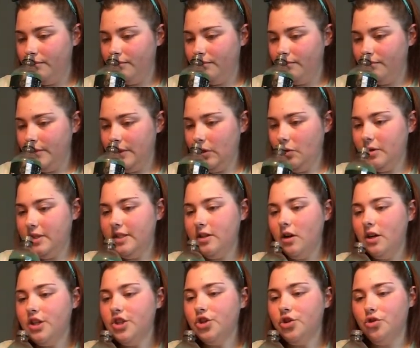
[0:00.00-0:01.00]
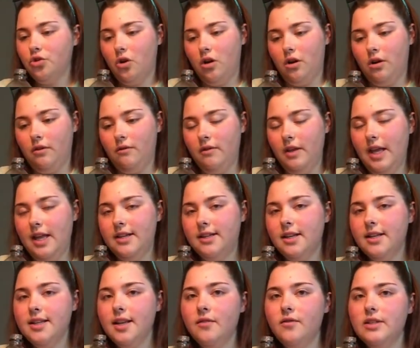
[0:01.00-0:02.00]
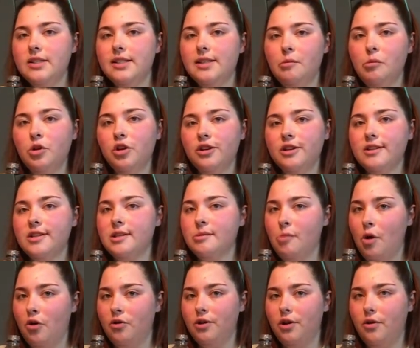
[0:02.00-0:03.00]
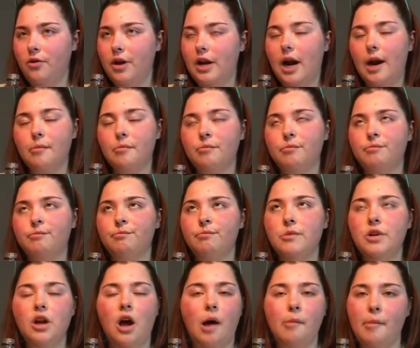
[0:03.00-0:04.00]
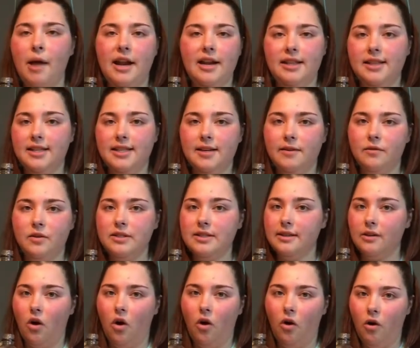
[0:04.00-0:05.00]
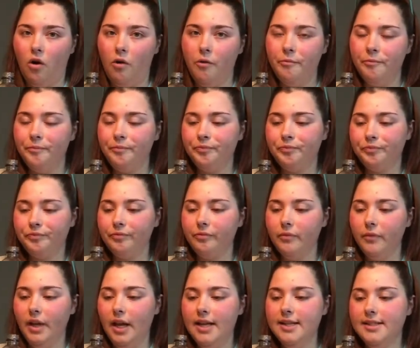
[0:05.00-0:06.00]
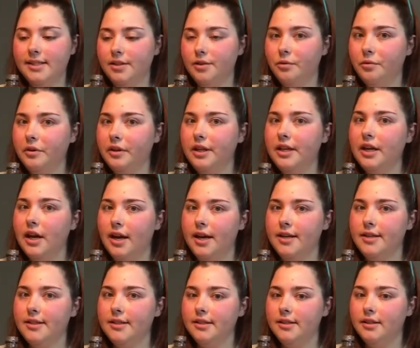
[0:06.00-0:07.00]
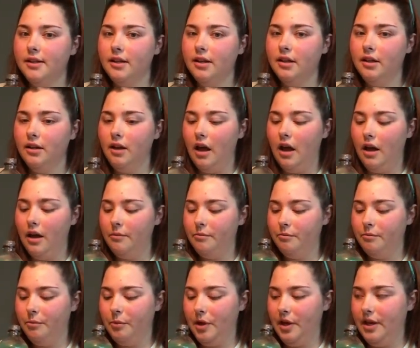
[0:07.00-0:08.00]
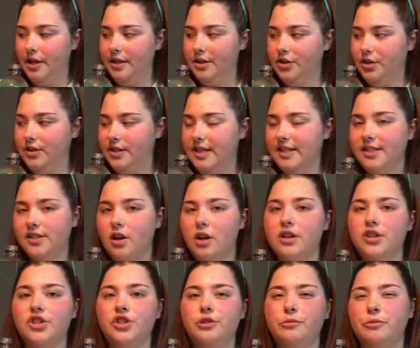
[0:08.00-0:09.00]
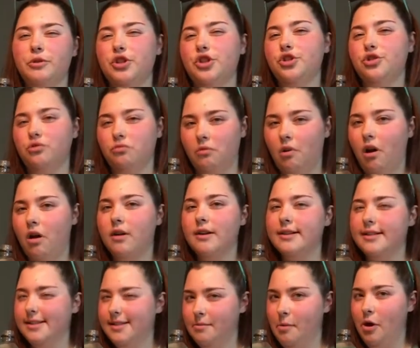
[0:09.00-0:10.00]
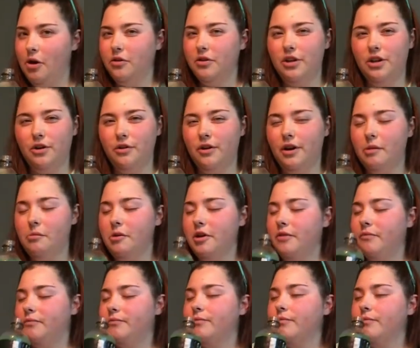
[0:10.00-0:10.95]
So it's not as strong. It does have a similar smell, though, and I'm not mad at the difference at all. It's still really nice, but it's not a super strong smell, you know what I mean?